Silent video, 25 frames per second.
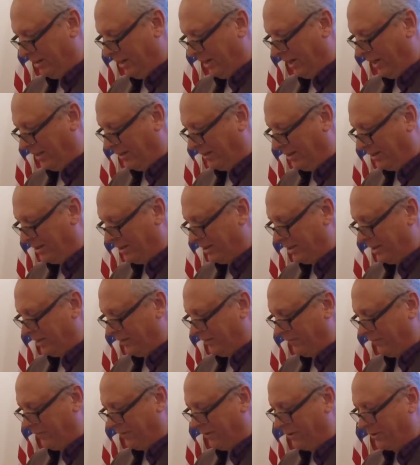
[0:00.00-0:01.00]
And to
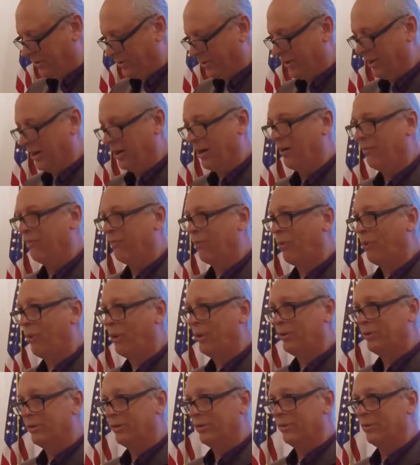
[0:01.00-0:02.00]
think first that our
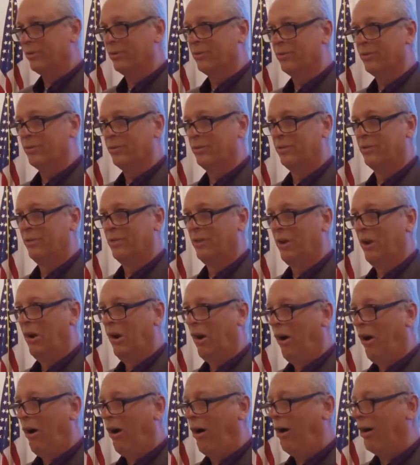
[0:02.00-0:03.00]
voices
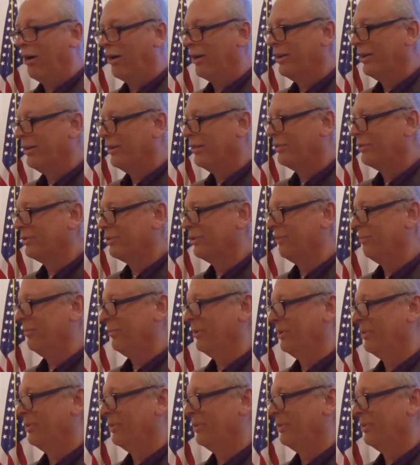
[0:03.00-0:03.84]
are an instrument.